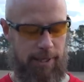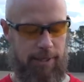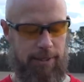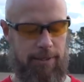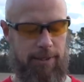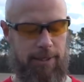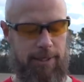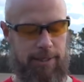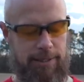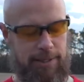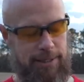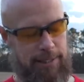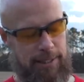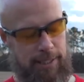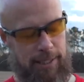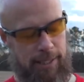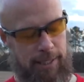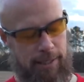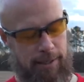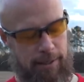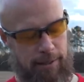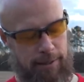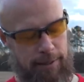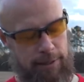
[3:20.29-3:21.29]
And you can see
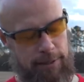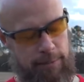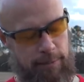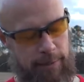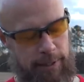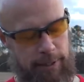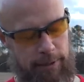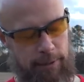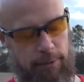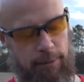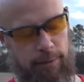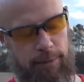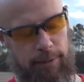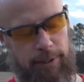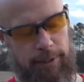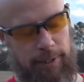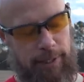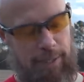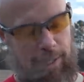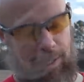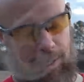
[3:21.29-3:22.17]
here on this particular one,